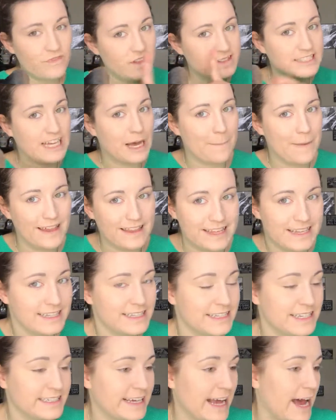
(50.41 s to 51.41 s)
it's on my
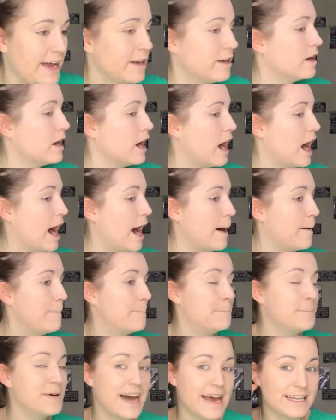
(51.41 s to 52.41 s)
list to get. Uh,
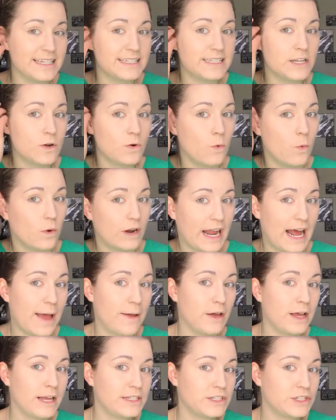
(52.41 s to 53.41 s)
but what
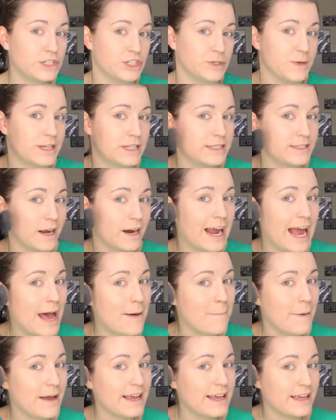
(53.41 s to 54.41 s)
I like to do is start
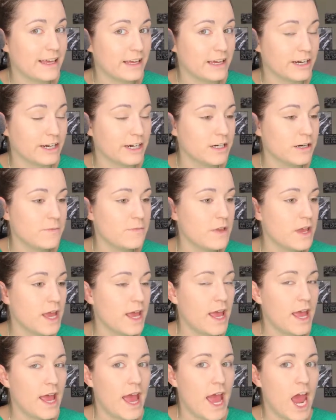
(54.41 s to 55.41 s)
at my ear
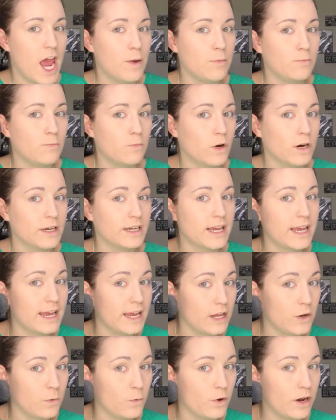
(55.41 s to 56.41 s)
and work
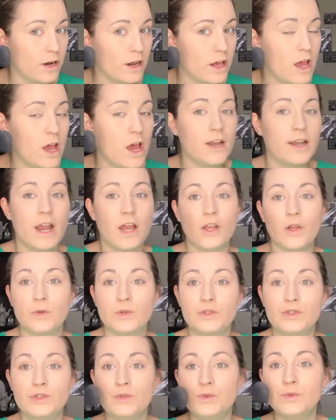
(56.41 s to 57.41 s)
inward. Now you
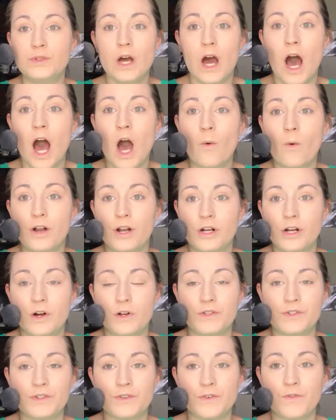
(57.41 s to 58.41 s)
do not want to
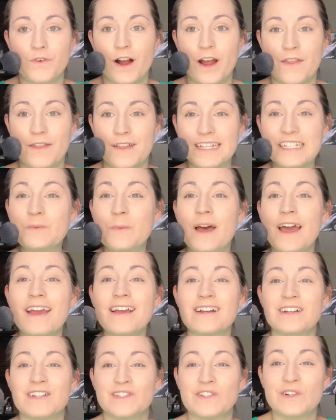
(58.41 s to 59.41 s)
go too far this way
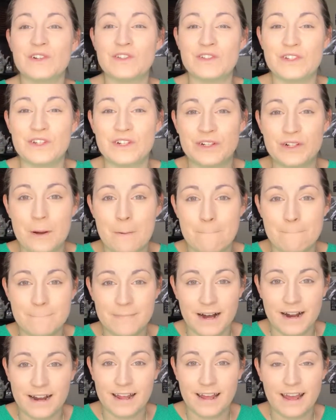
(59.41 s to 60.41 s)
because you'll look
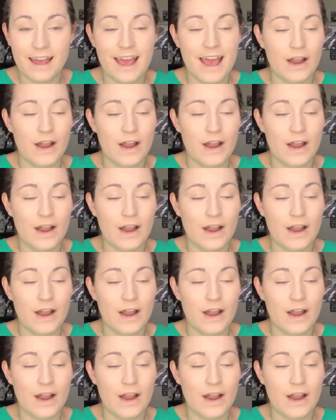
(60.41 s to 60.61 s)
muddy